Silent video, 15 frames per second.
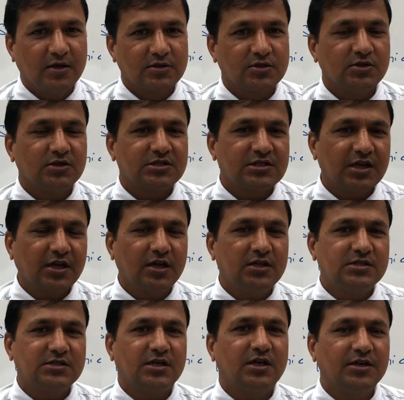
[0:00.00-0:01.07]
So the
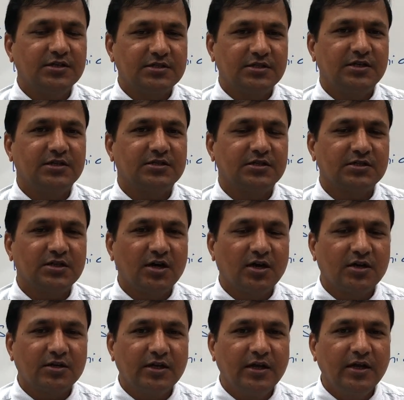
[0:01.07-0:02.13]
sickle cell diseases
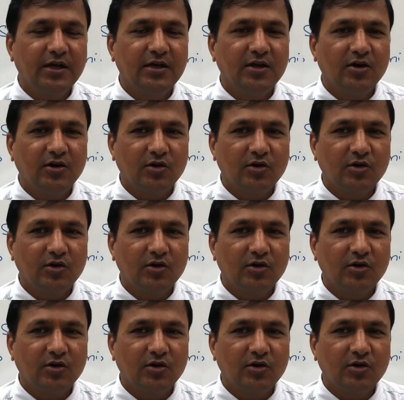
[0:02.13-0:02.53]
are the